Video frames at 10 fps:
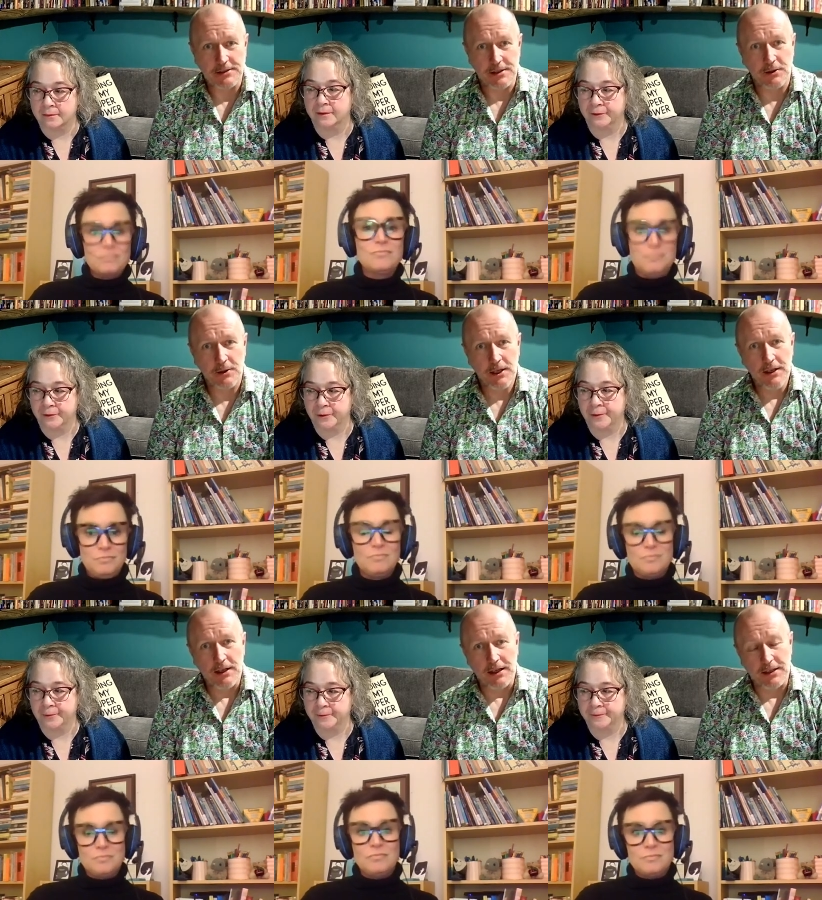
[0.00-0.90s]
Speaker 1: So,
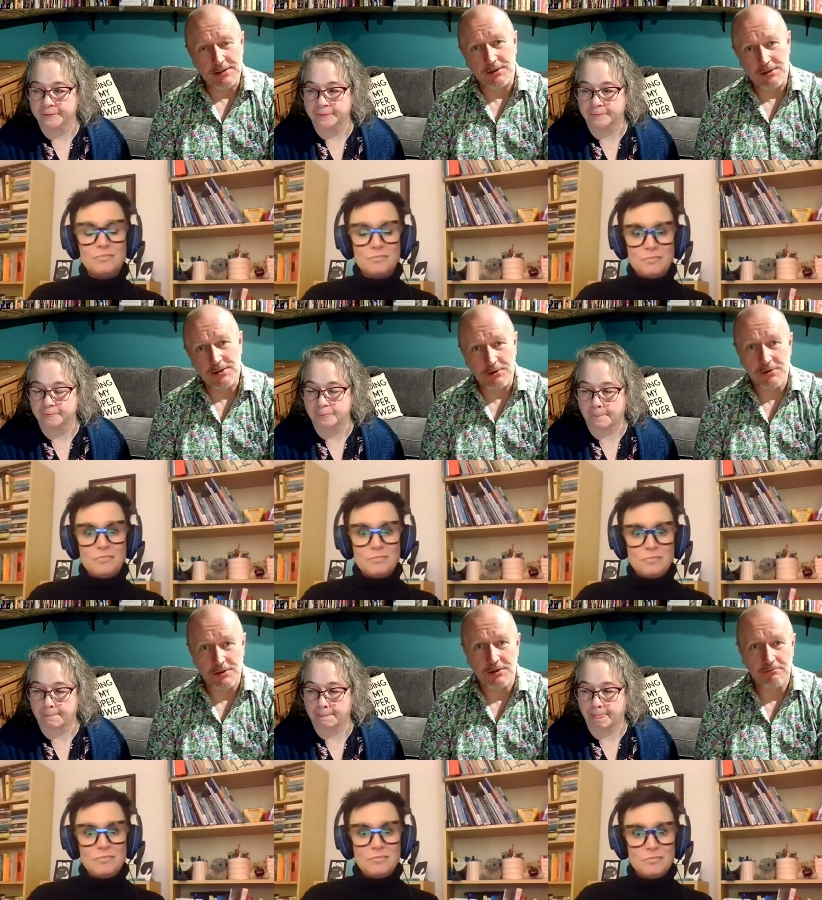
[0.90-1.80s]
uh, so the
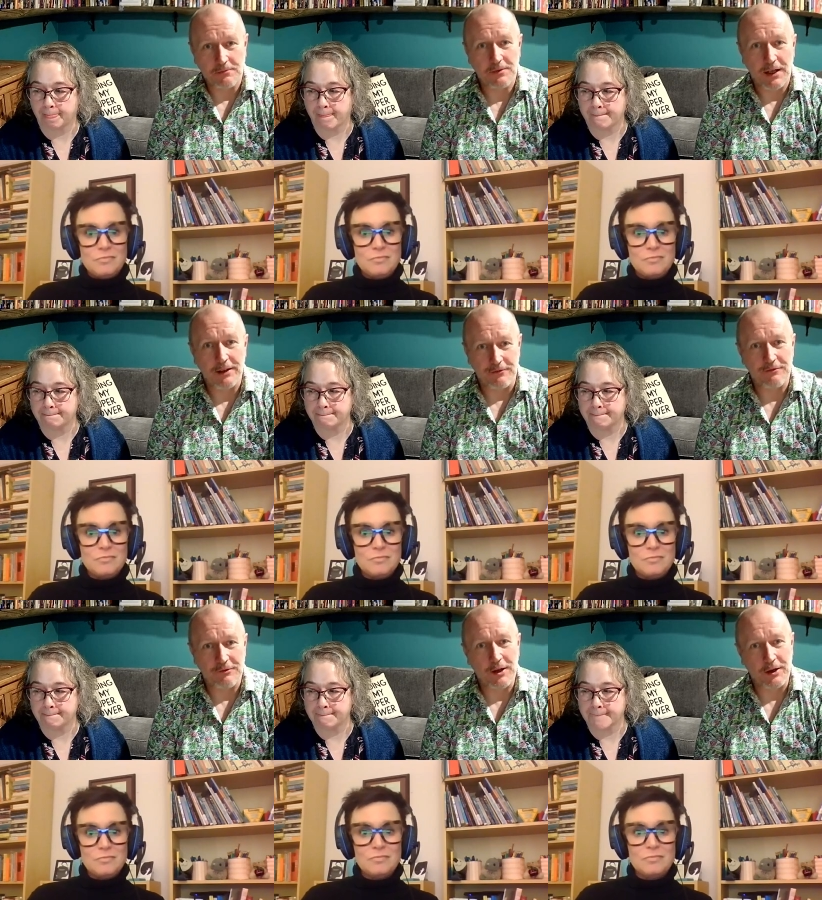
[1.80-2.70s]
students kind
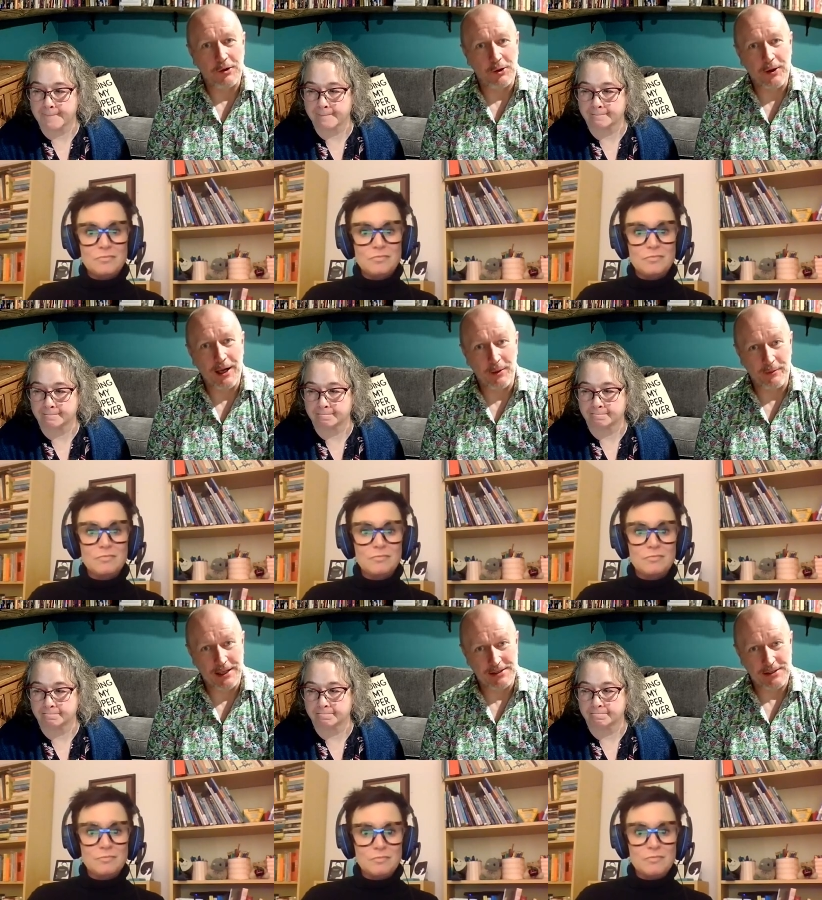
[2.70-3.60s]
of run our own
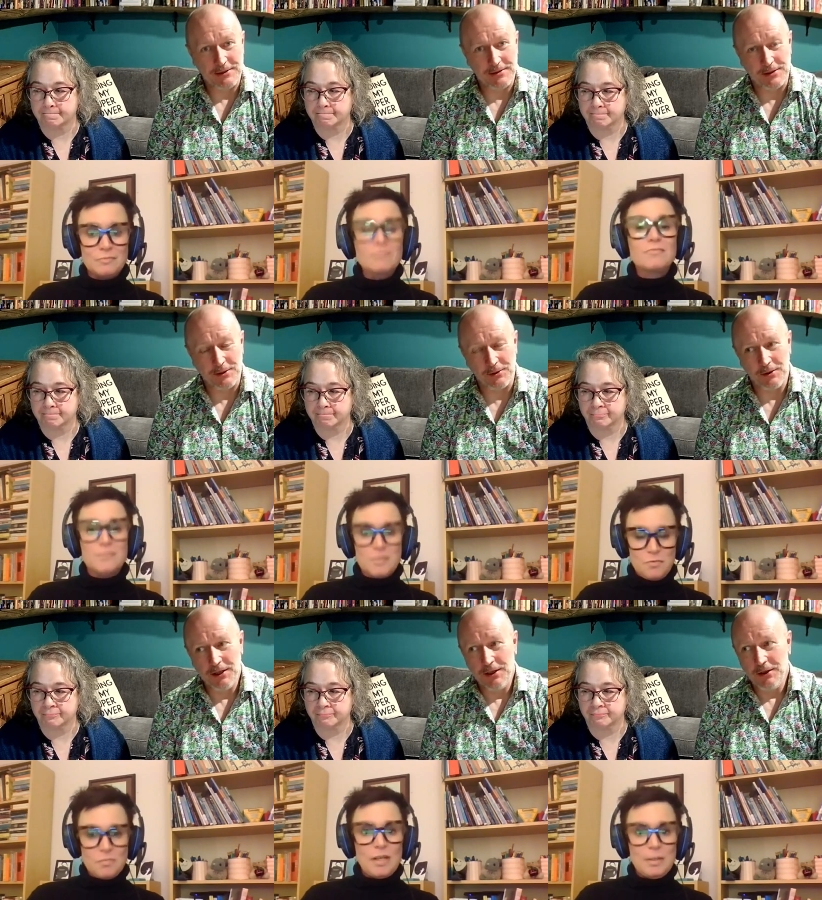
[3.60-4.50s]
help desk. So,
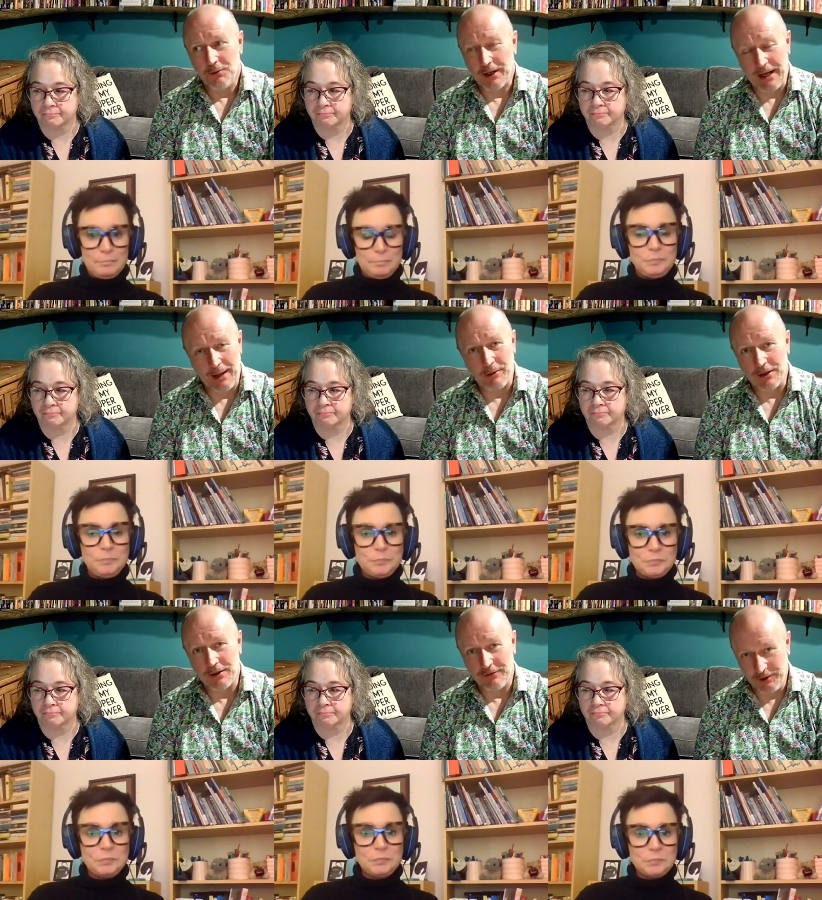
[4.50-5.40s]
what happened
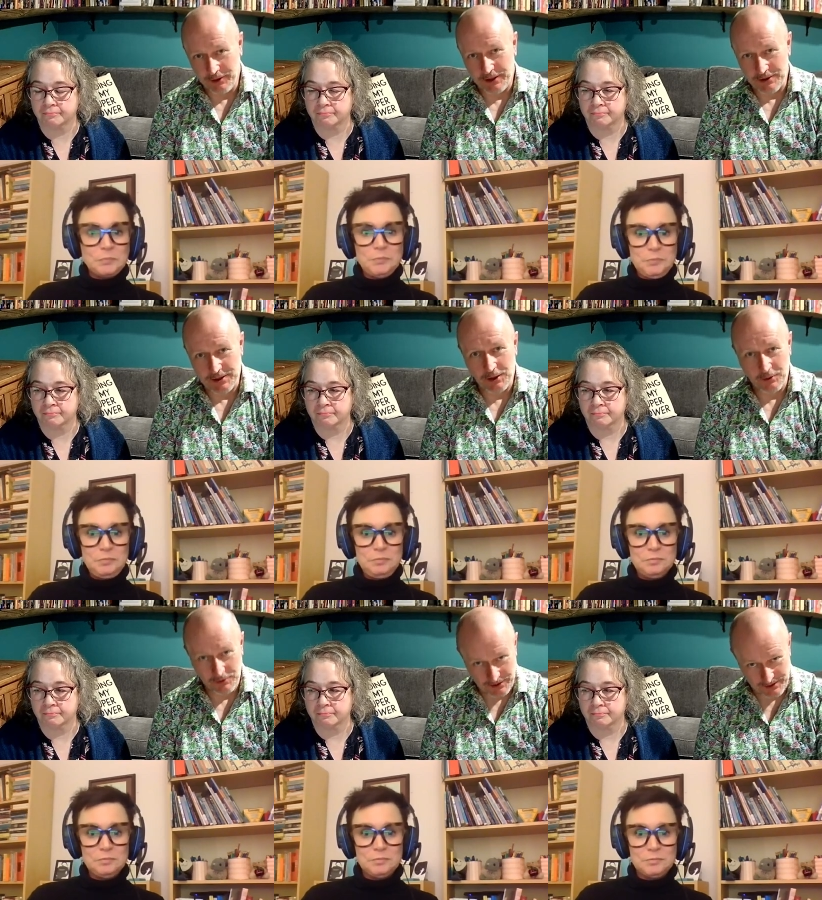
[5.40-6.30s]
a few years
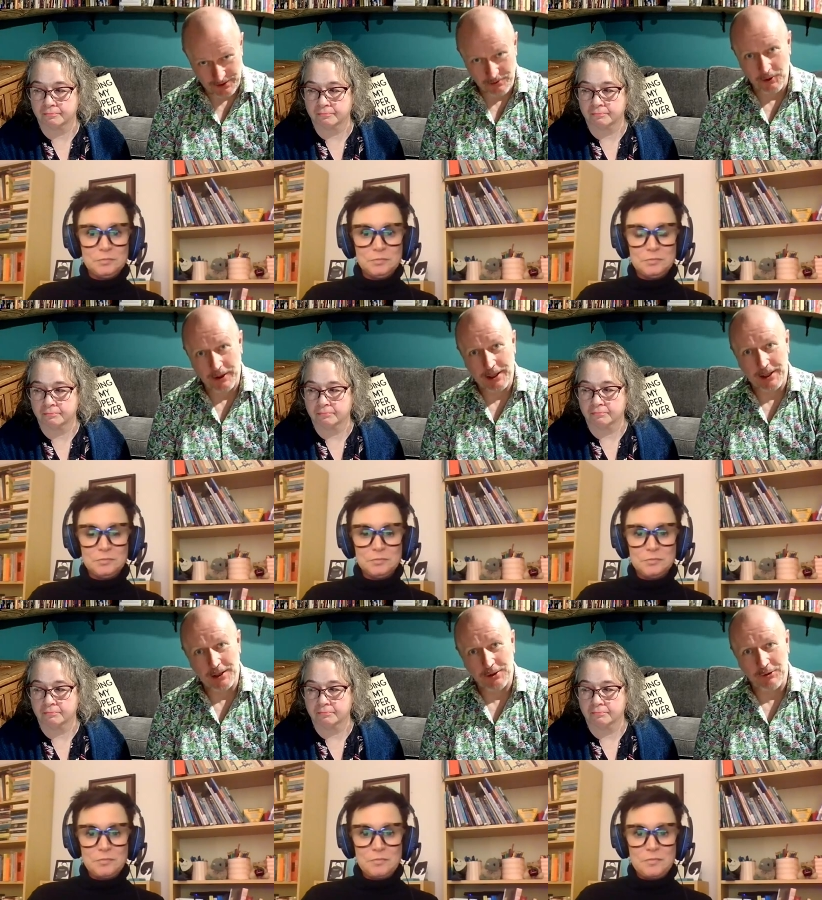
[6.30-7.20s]
ago, just as we were
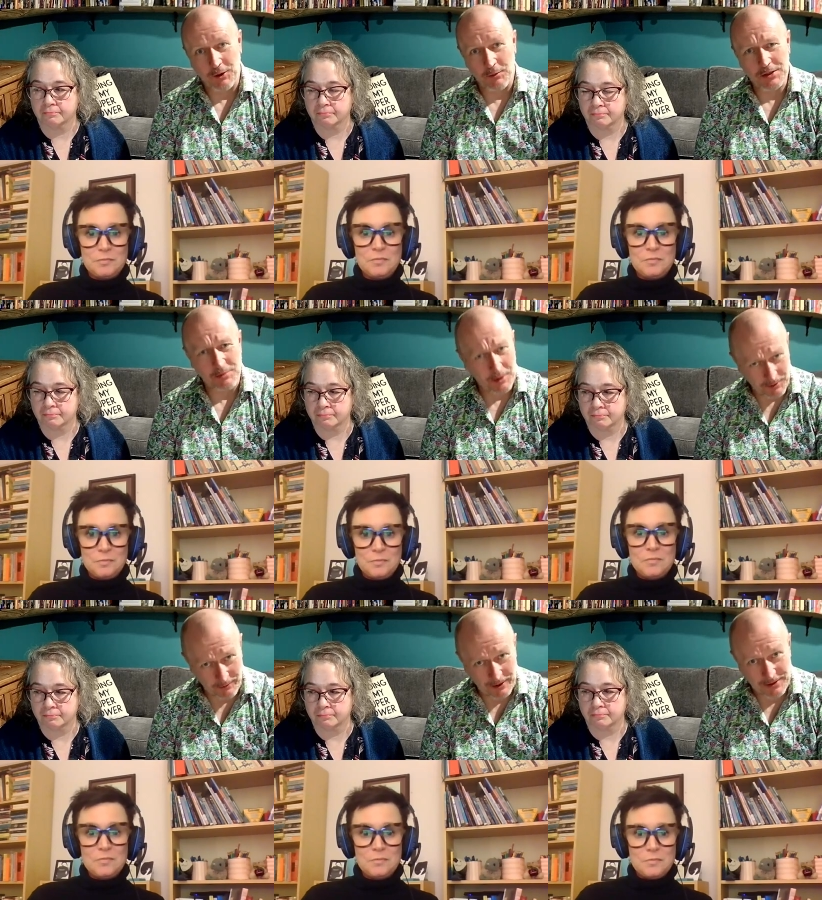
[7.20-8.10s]
getting into Chromebooks,
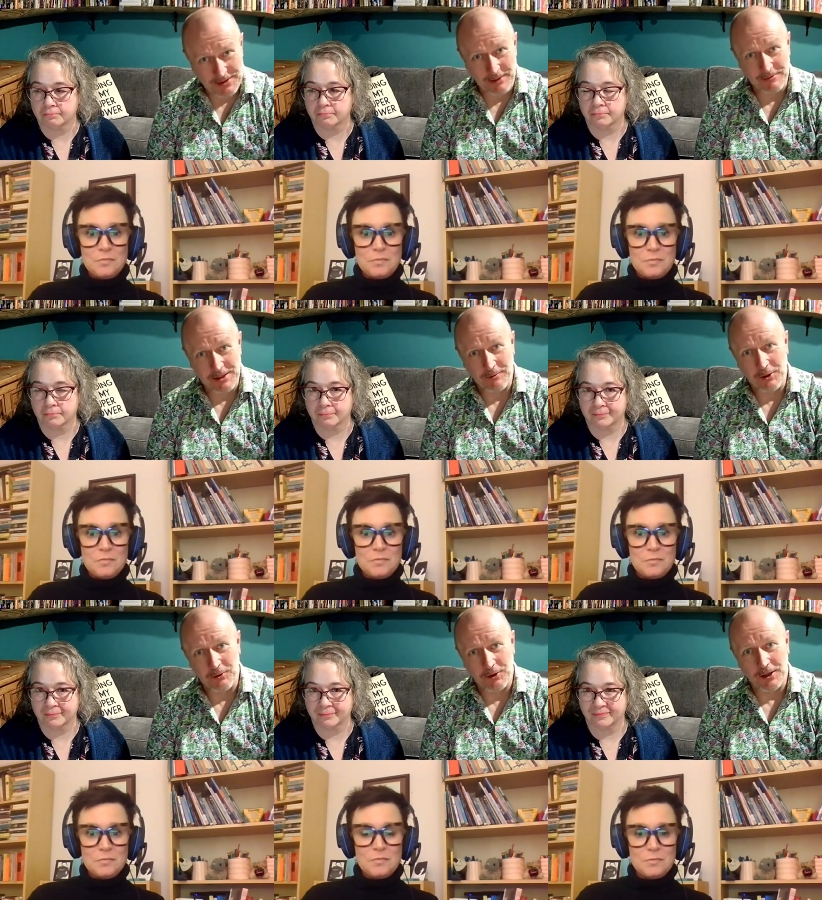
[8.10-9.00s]
probably about the same time
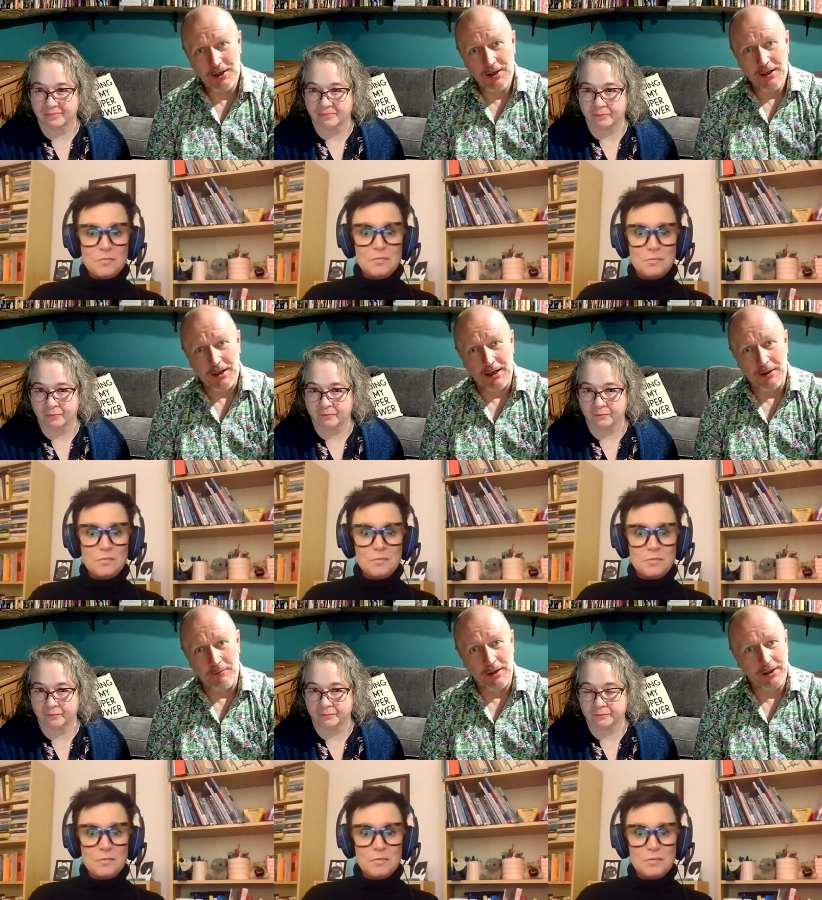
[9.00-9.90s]
you were,
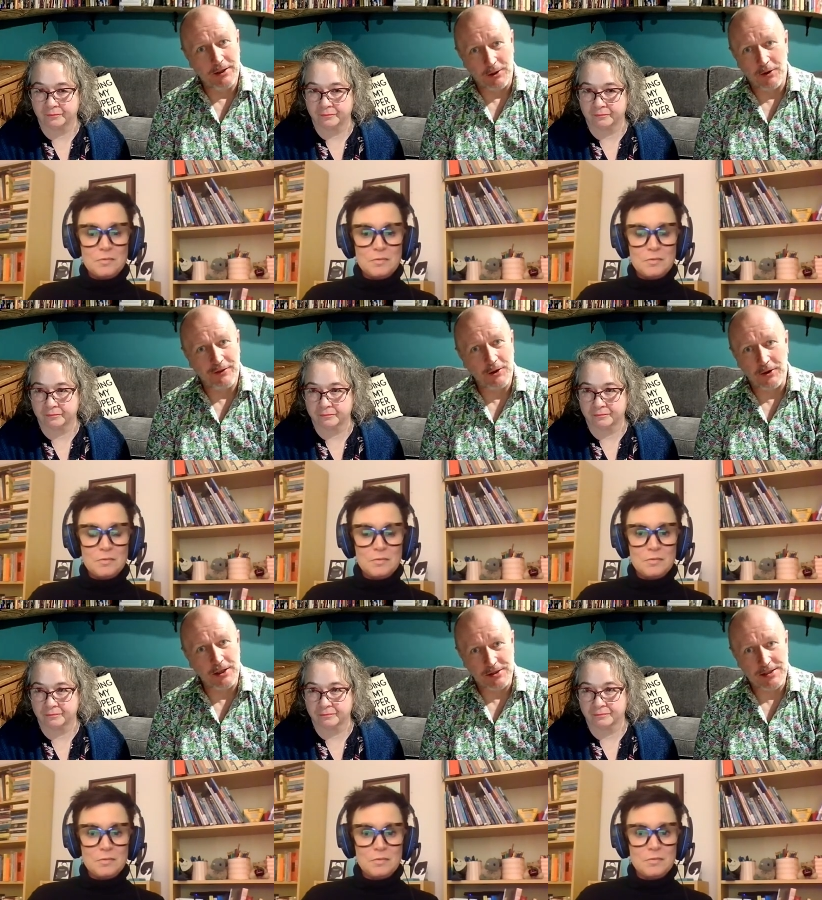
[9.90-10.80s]
um, you know, a few
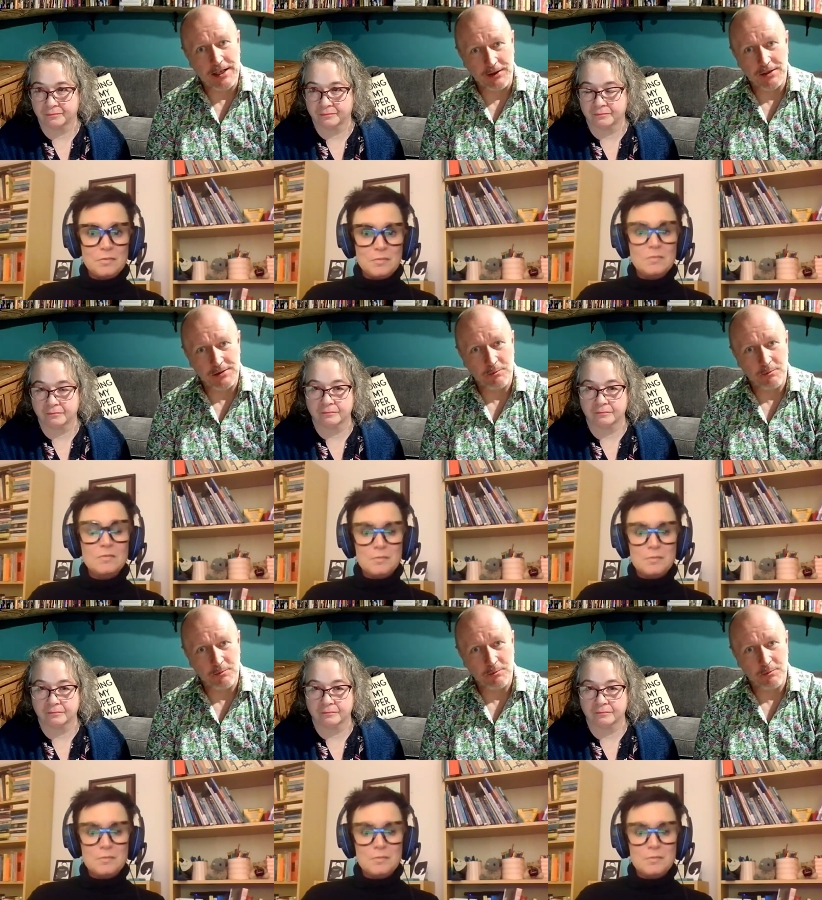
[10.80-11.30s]
years in, there's